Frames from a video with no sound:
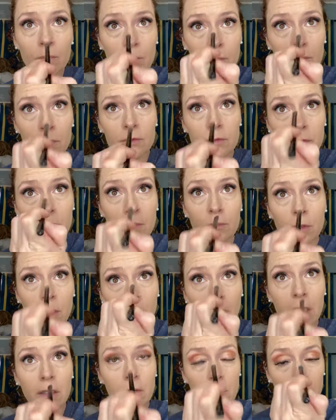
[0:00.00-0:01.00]
Just a little more
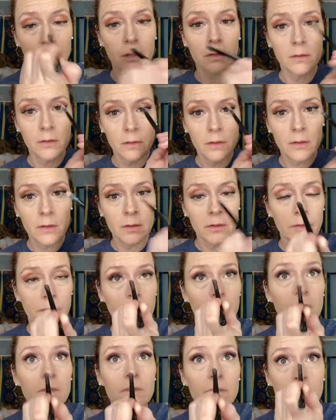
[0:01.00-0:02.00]
color on
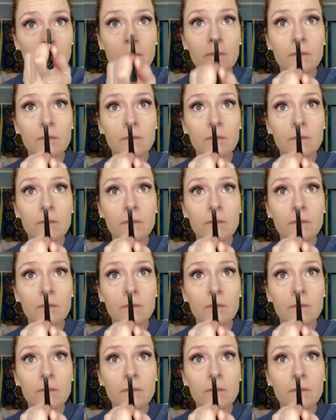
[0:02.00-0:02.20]
this.